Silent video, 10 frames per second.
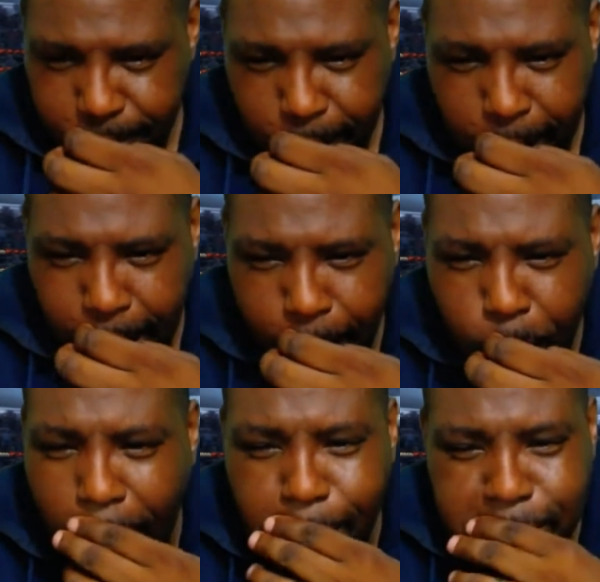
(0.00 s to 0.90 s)
What
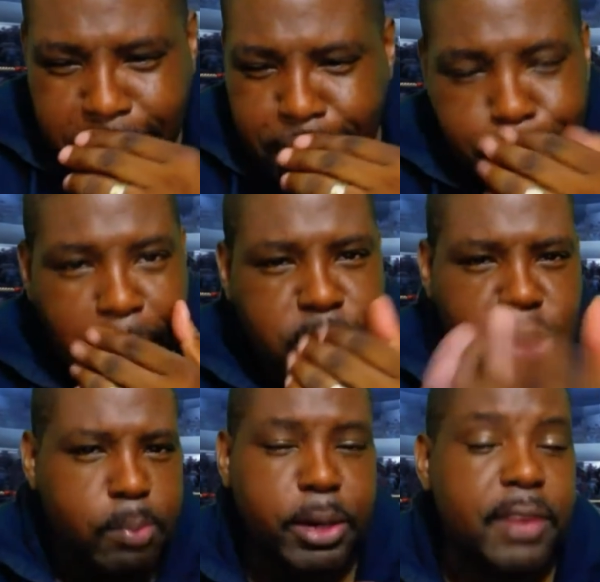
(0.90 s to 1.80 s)
I'll do a
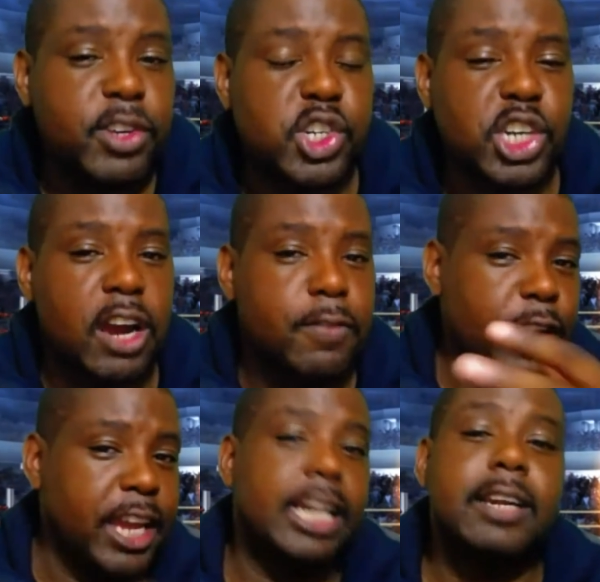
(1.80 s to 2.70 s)
preview show
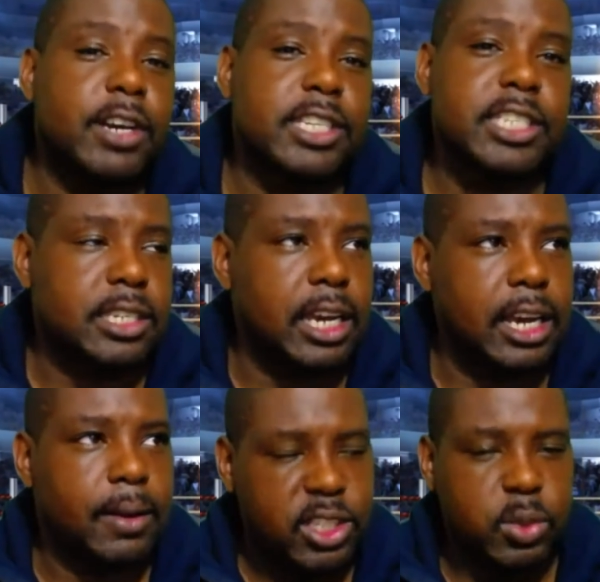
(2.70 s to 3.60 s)
for England versus
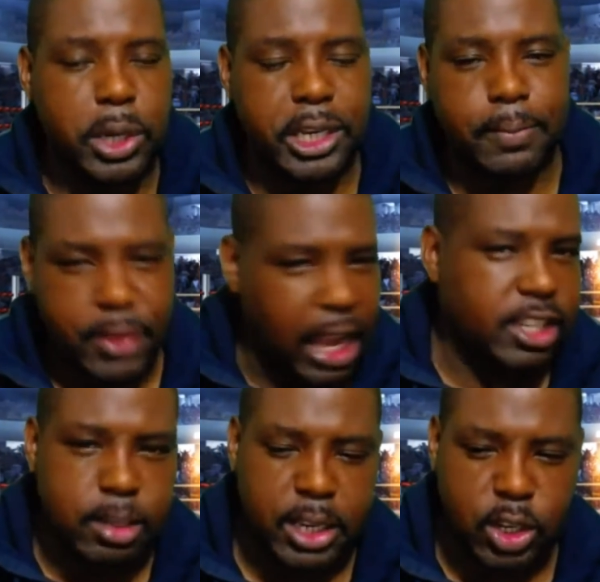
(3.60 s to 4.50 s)
Sweden.
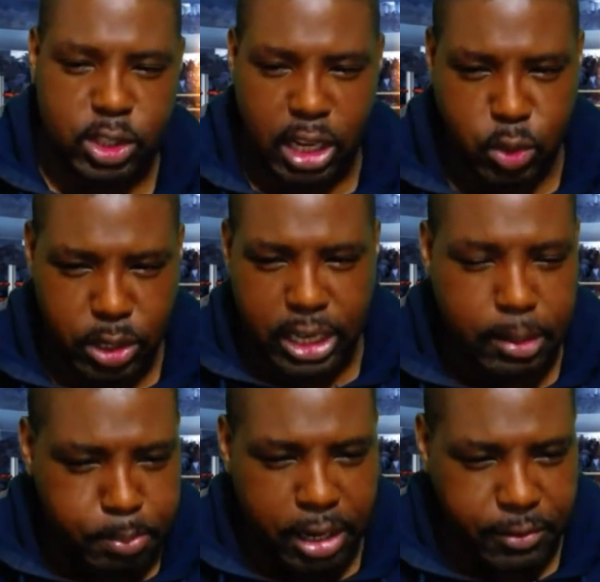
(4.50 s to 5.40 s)
That's going to be a good... I'll do an
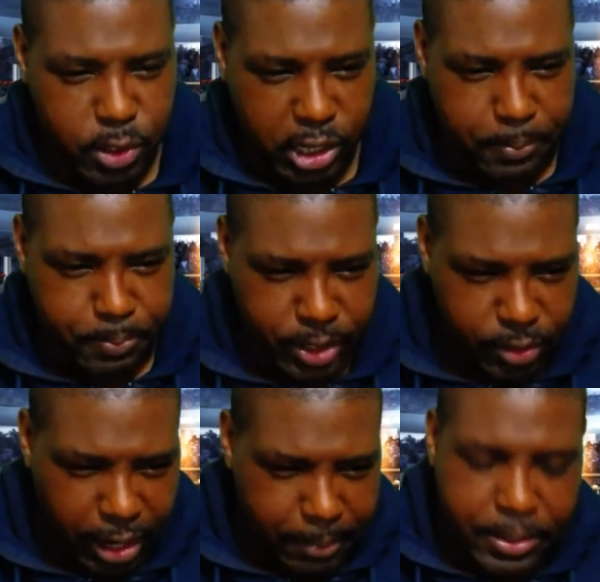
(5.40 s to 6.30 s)
England preview show.
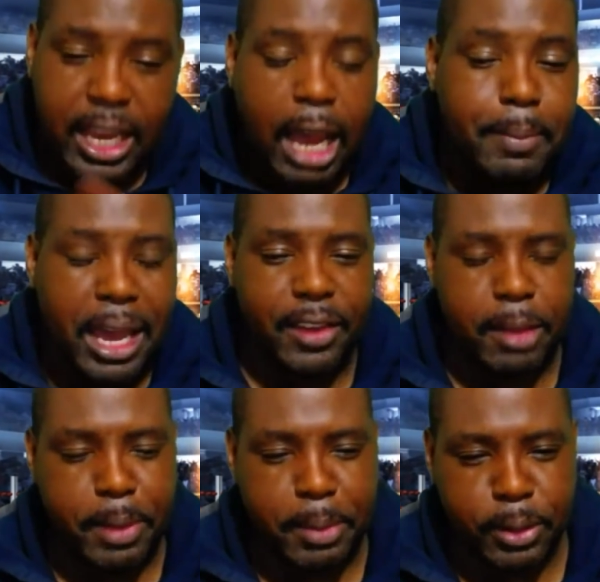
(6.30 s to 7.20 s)
Right? I'm out of
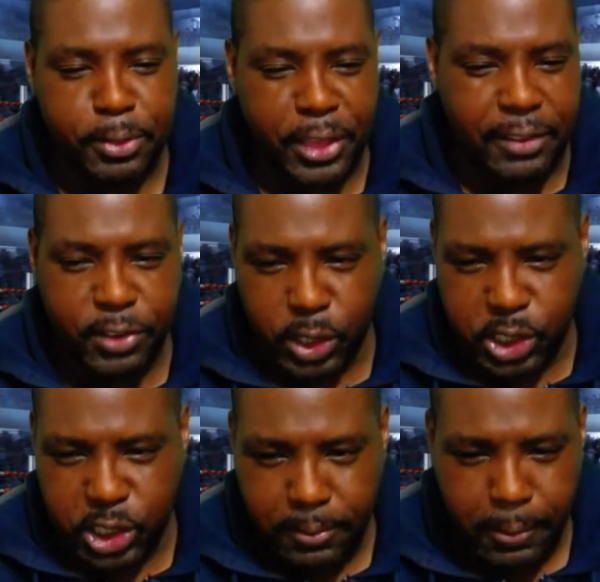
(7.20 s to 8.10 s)
here, people. Thanks for
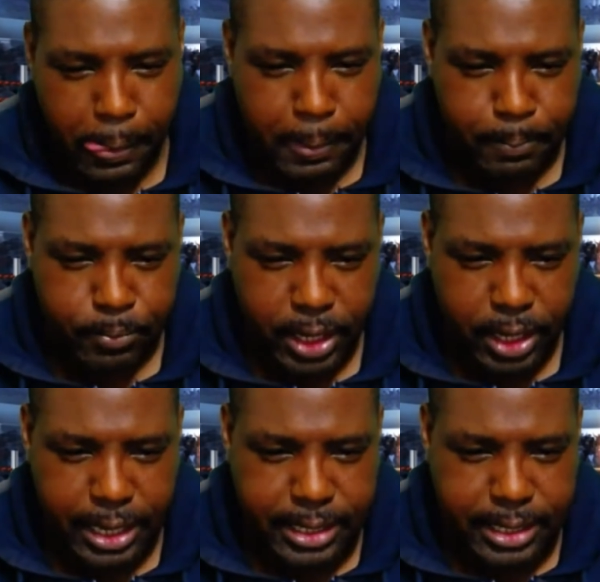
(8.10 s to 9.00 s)
watching.
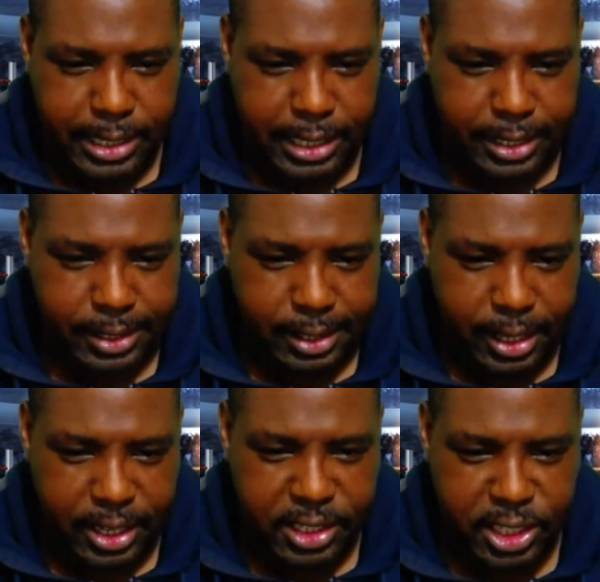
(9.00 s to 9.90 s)
And I'll
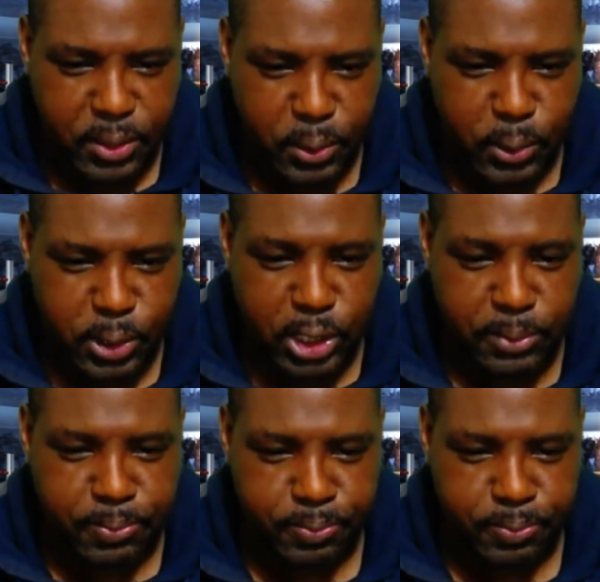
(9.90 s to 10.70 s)
see you all soon.